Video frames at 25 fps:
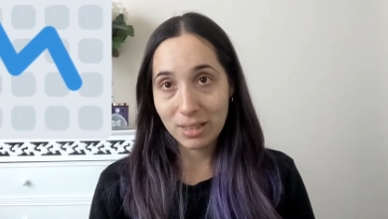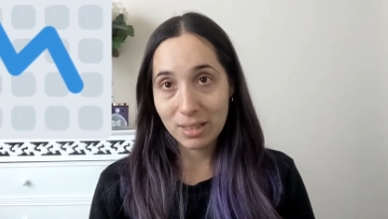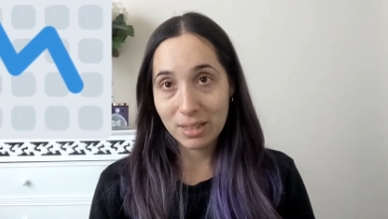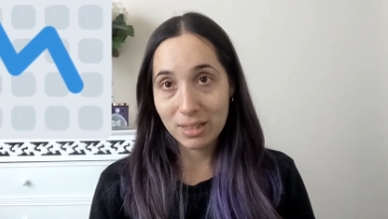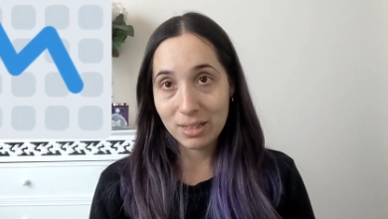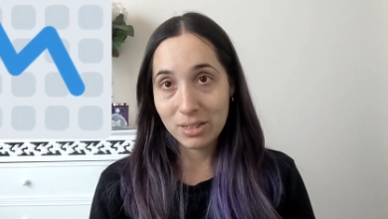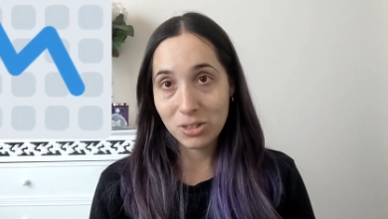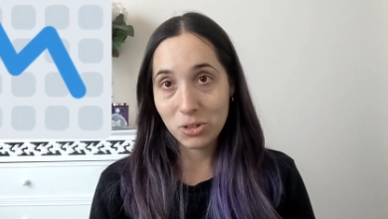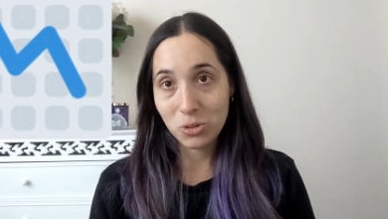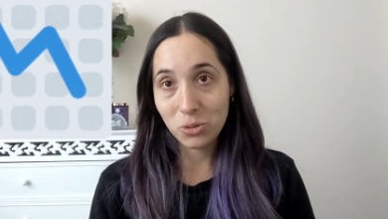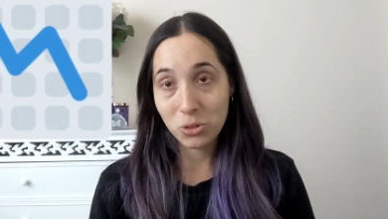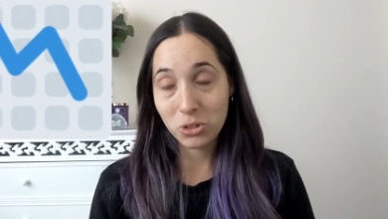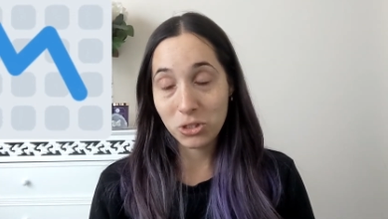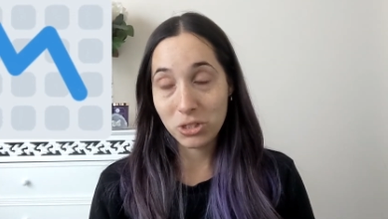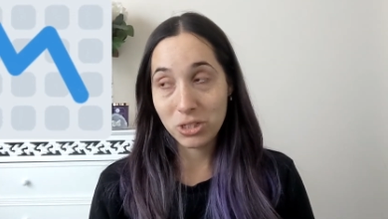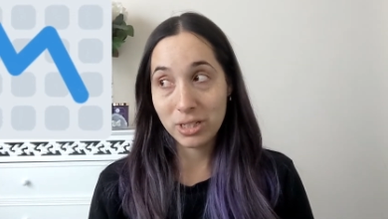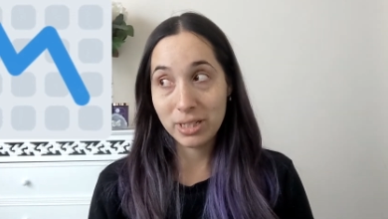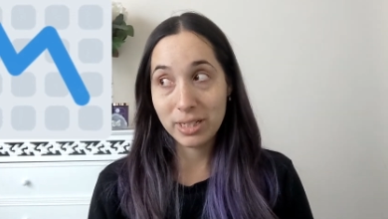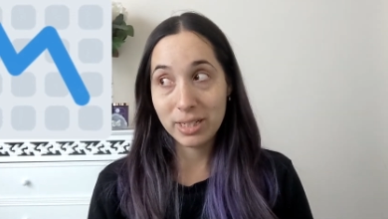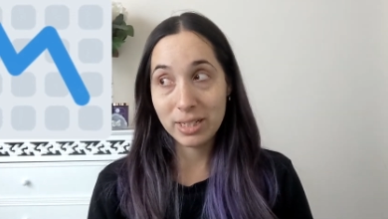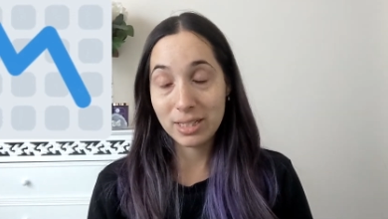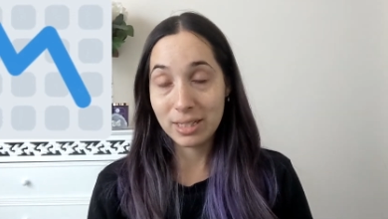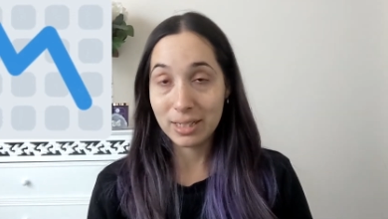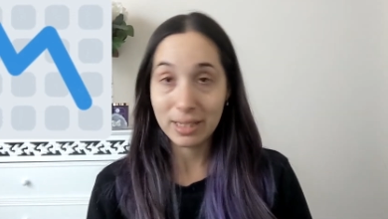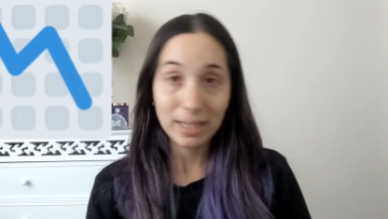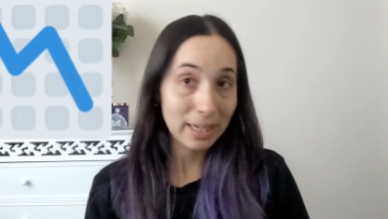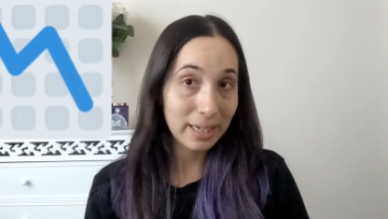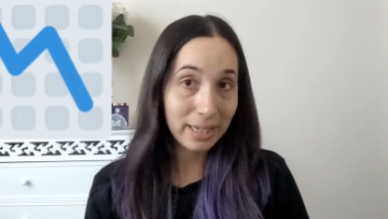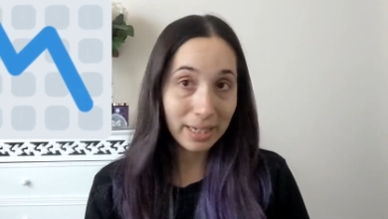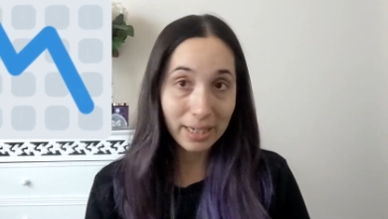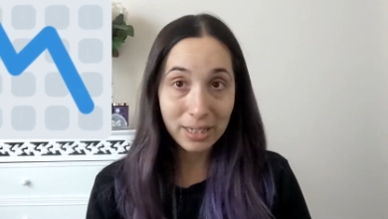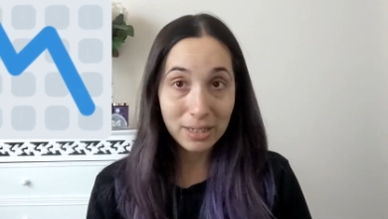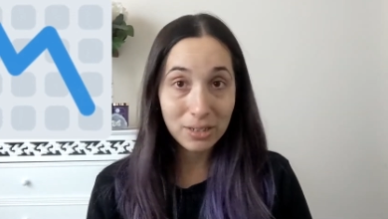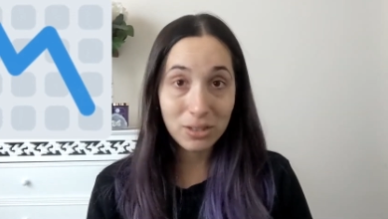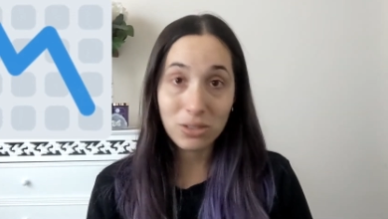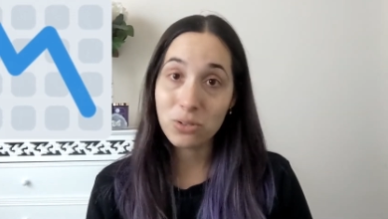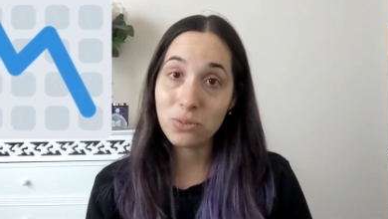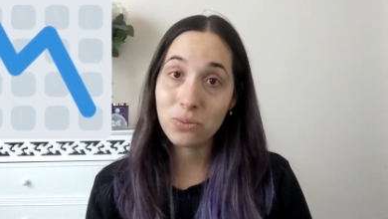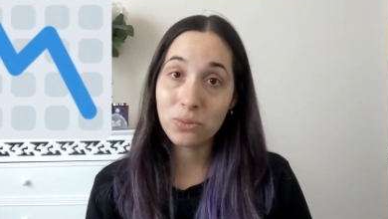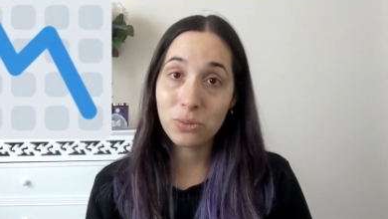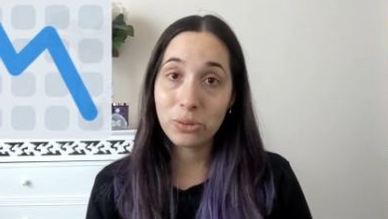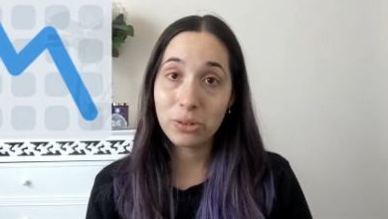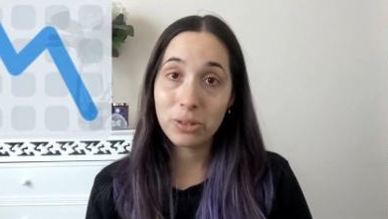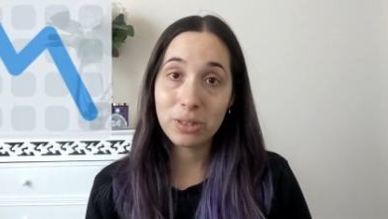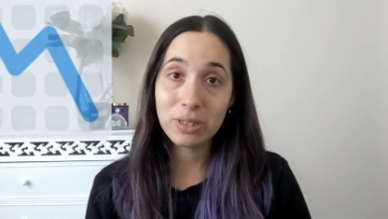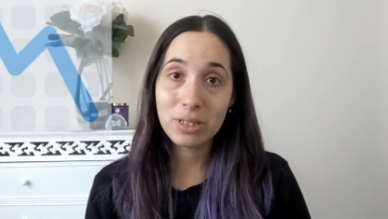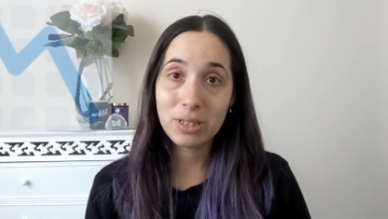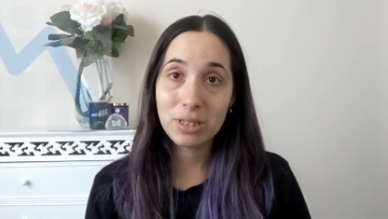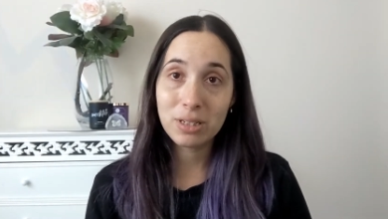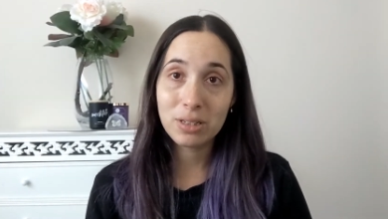The dishwasher isn't getting as
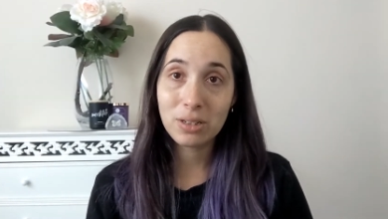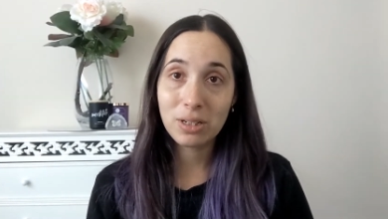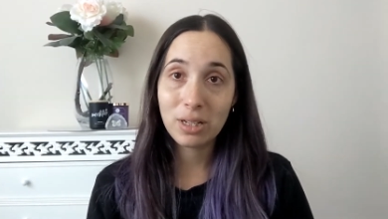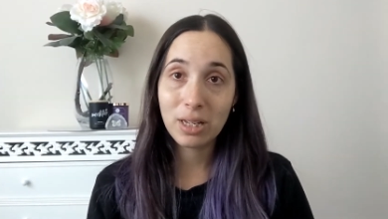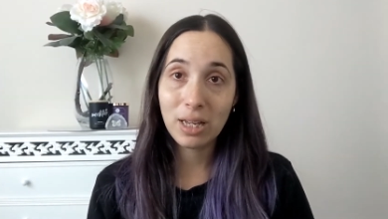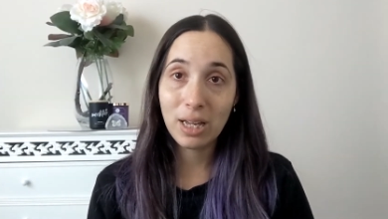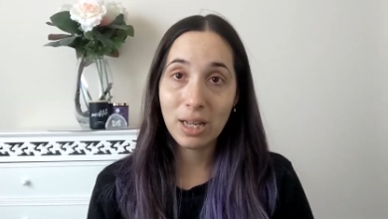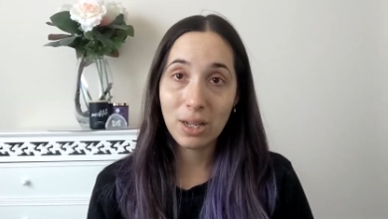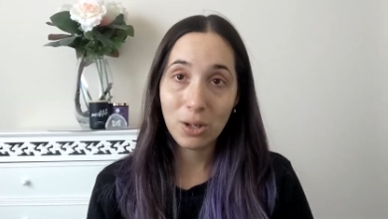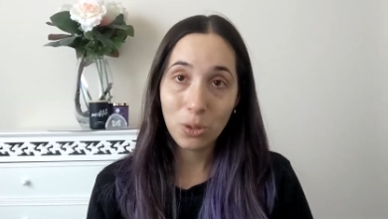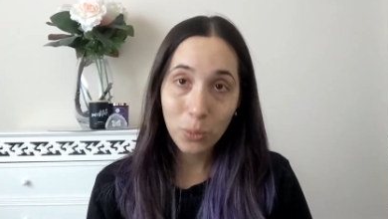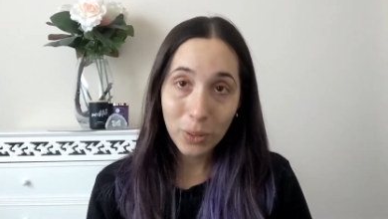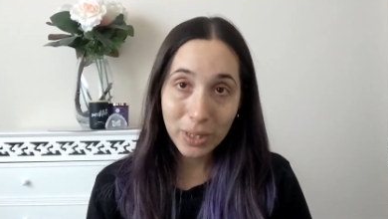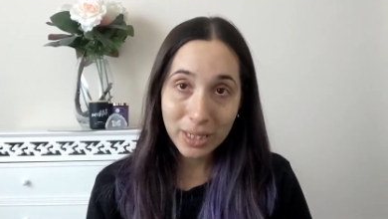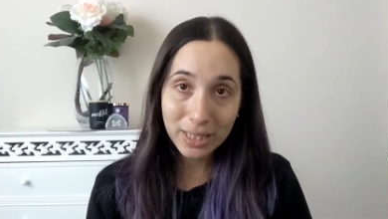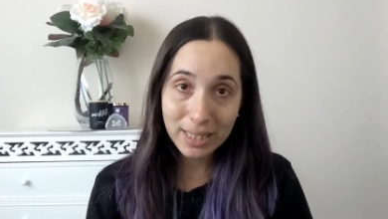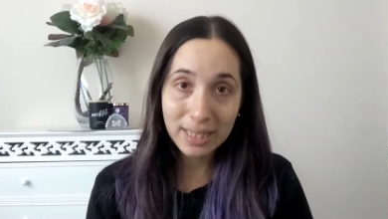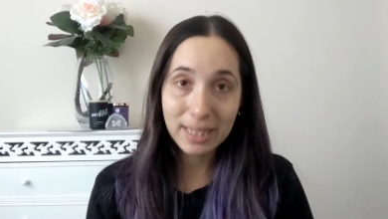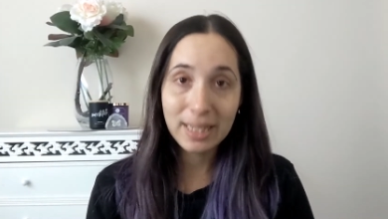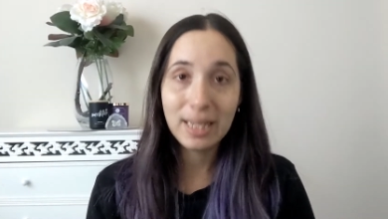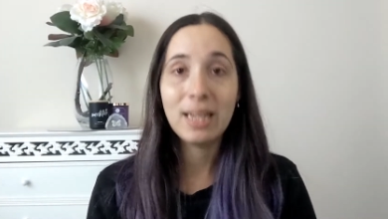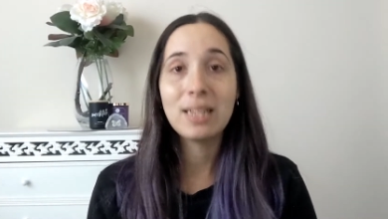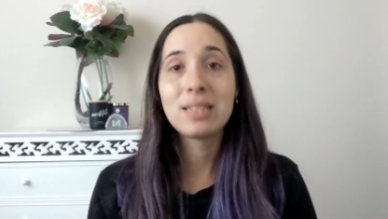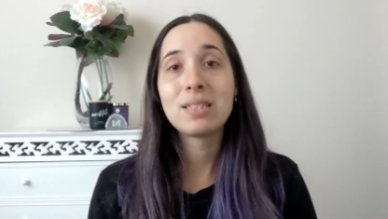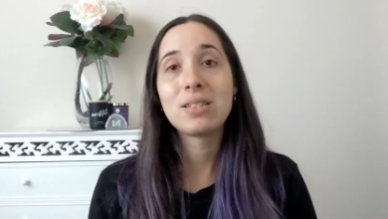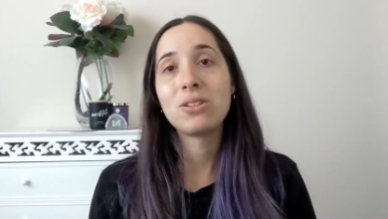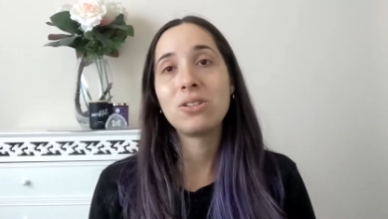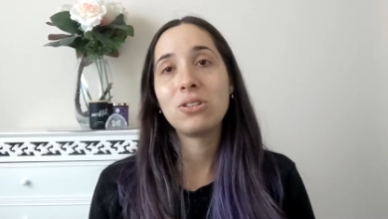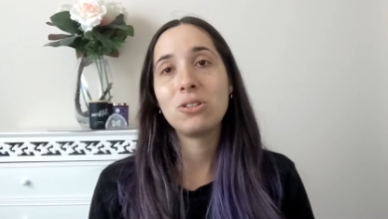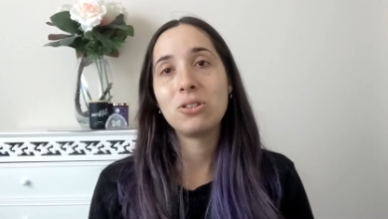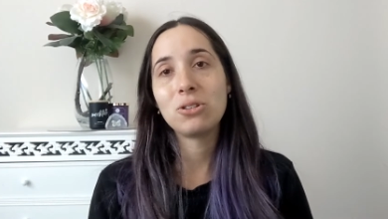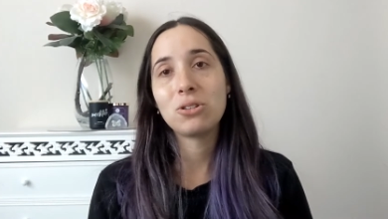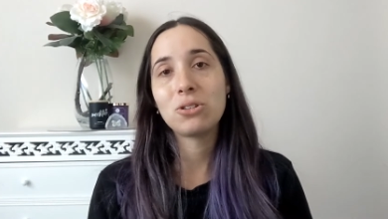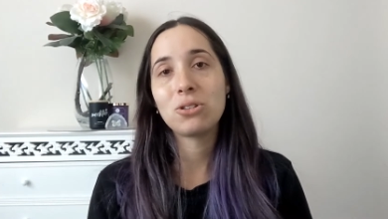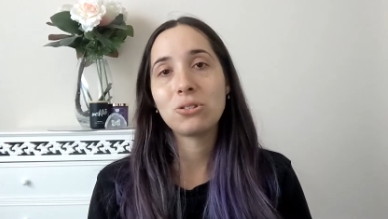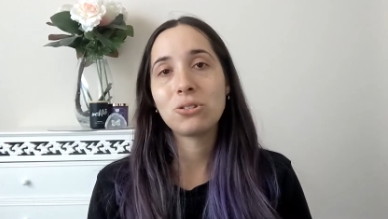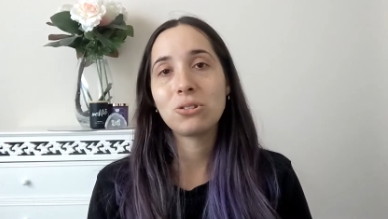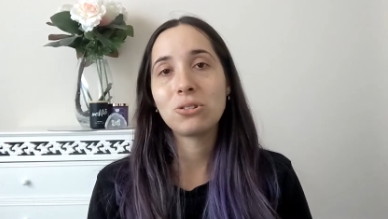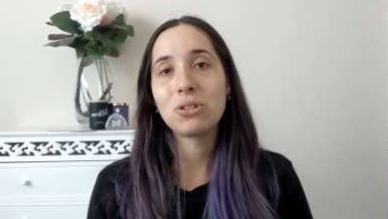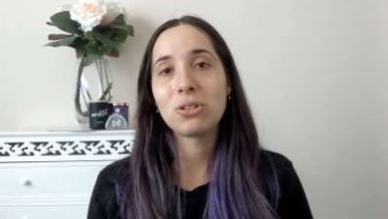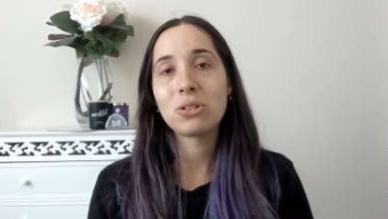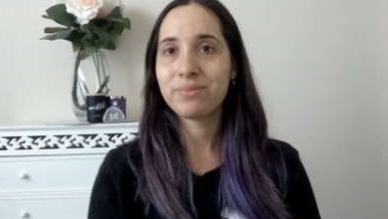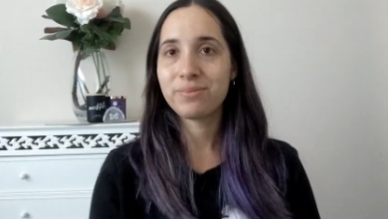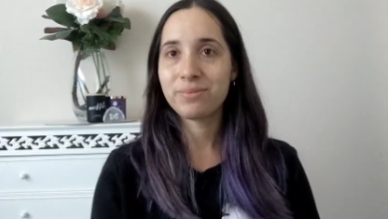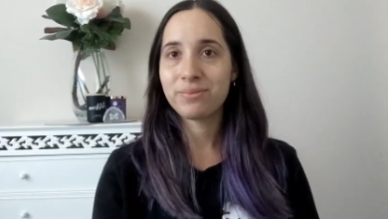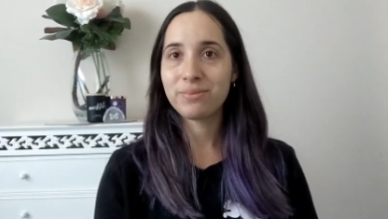full as it quickly as it used to.